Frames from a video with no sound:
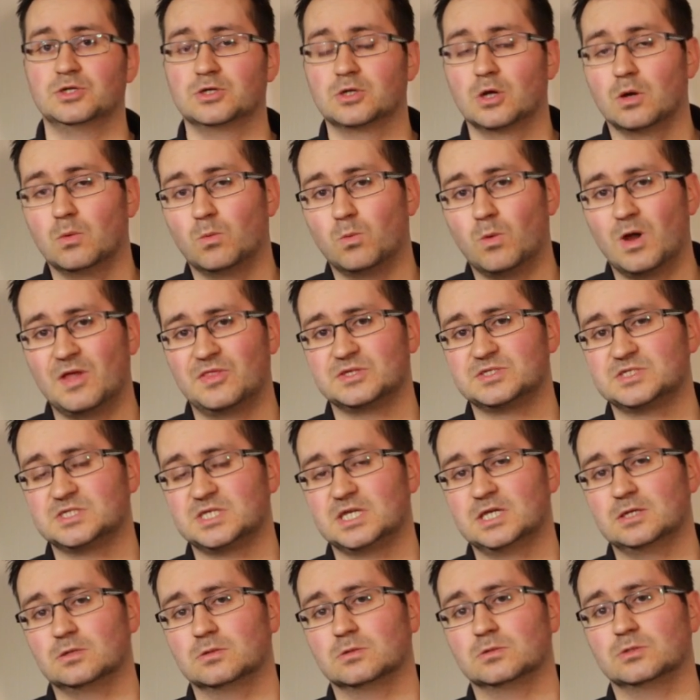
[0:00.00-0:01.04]
You've got weather
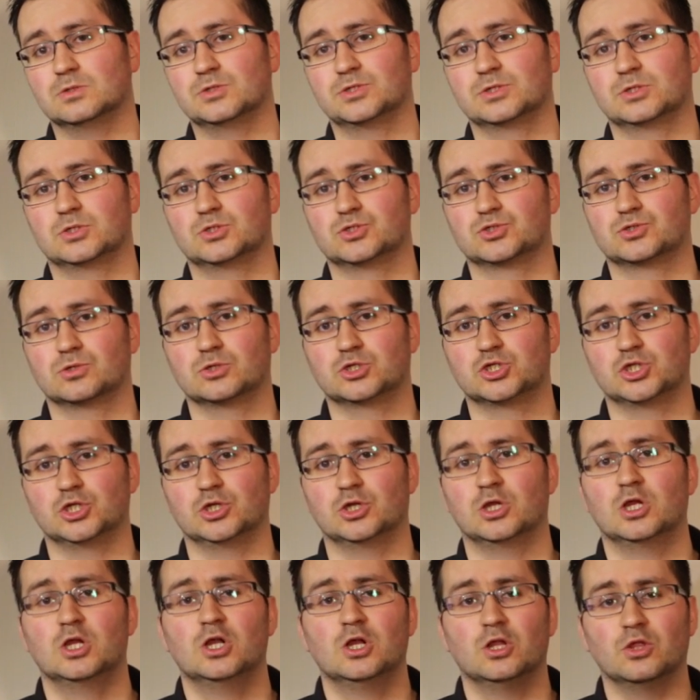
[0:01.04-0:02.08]
sealed
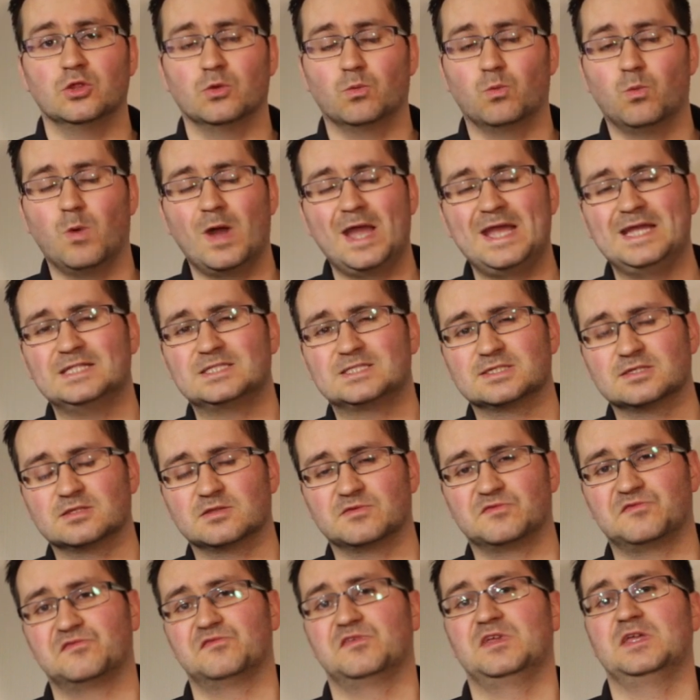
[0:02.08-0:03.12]
construction. The weight,
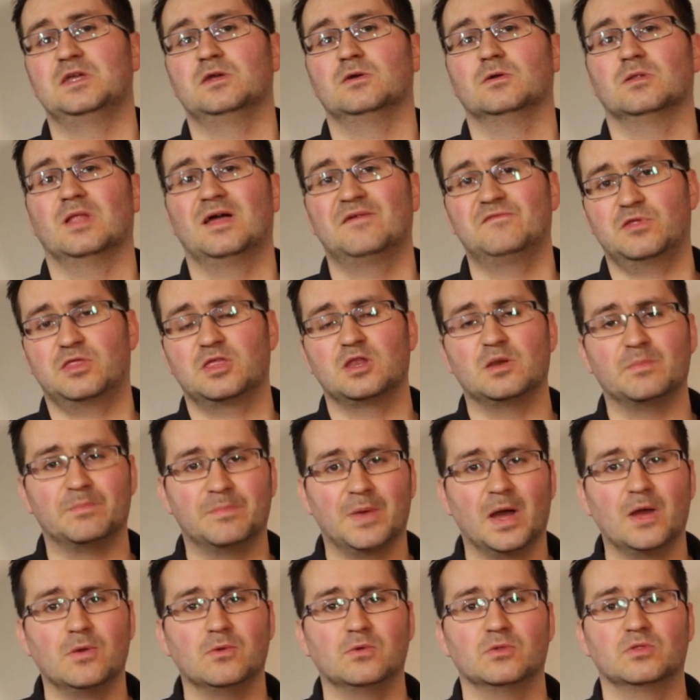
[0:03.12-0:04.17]
the feel, everything
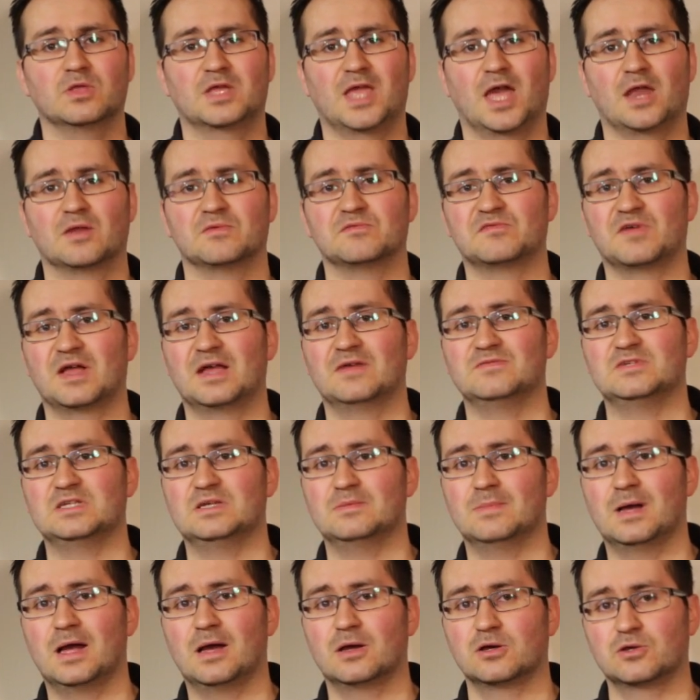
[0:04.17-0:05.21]
about the Canon
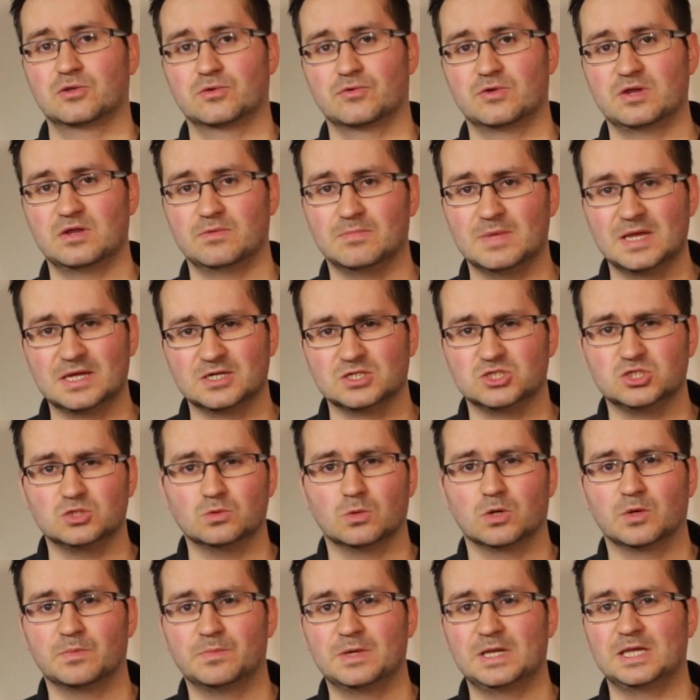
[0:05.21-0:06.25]
5D Mark III makes you
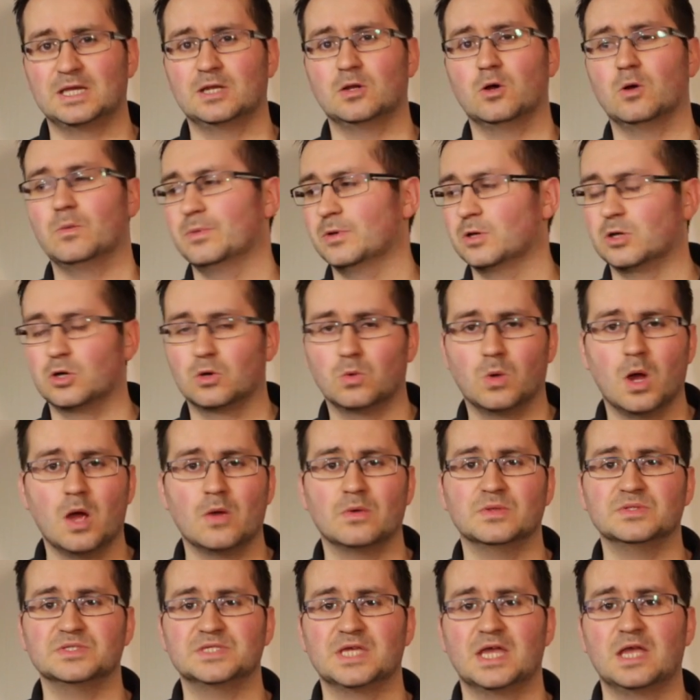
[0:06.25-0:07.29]
want to pick it up and go
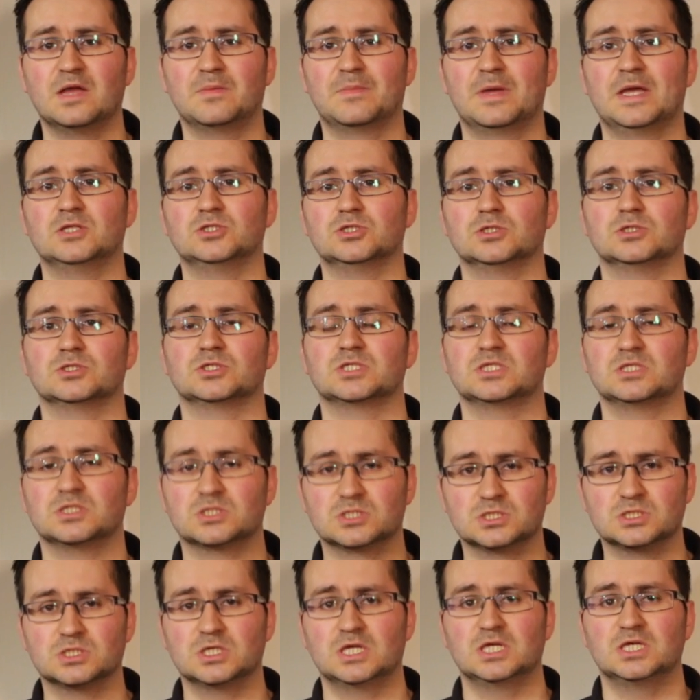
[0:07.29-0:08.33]
out and take pictures.
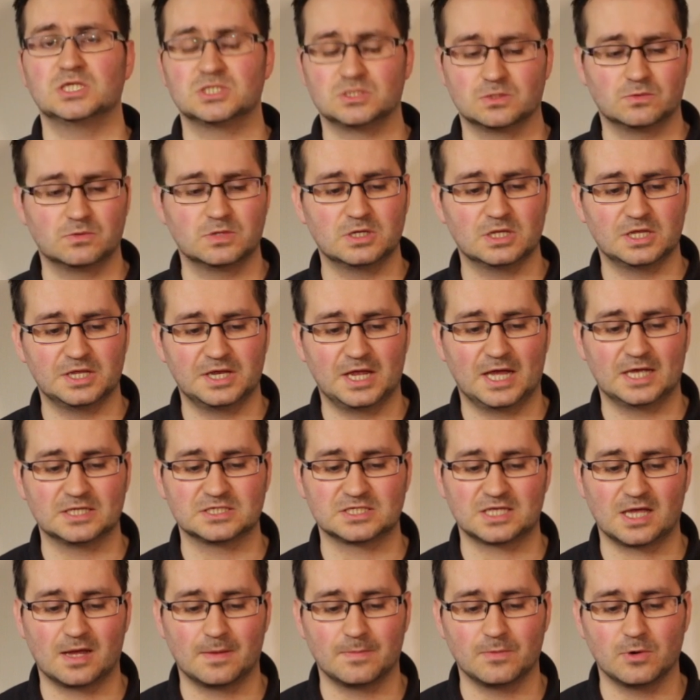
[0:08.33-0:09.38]
It's a really nice
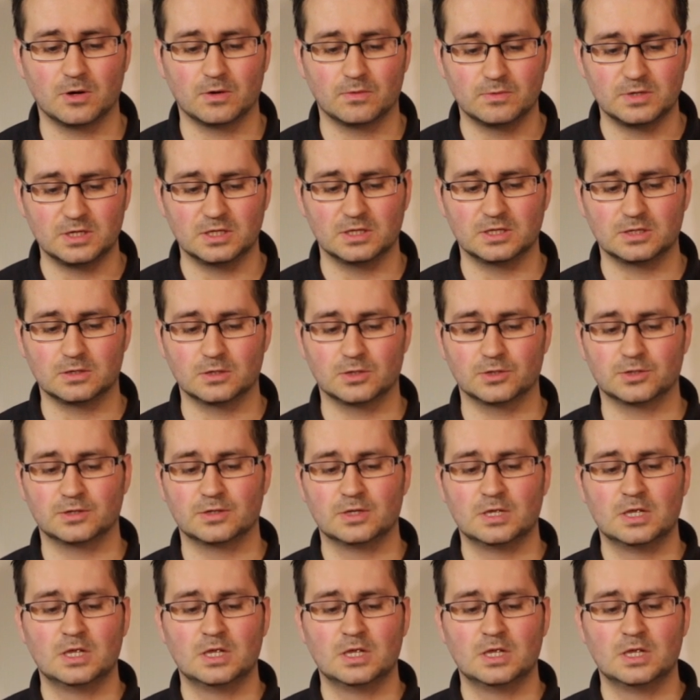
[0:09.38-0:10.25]
camera, really good.